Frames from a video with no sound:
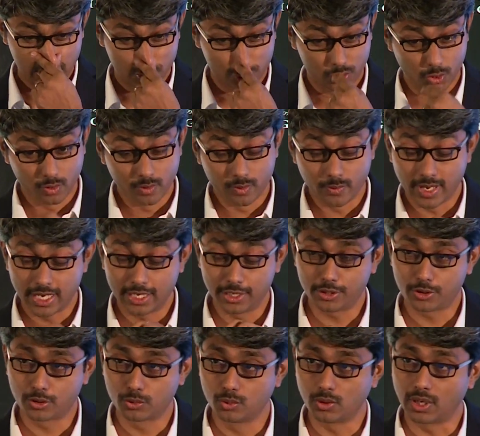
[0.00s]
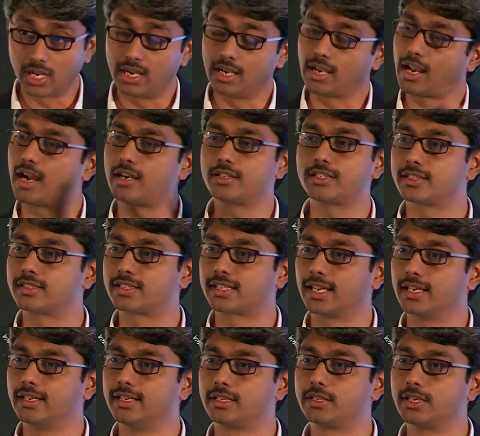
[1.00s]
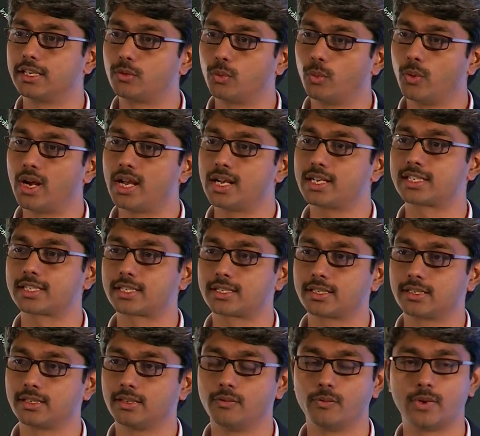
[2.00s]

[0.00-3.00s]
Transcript: So we went to a larger scale. It works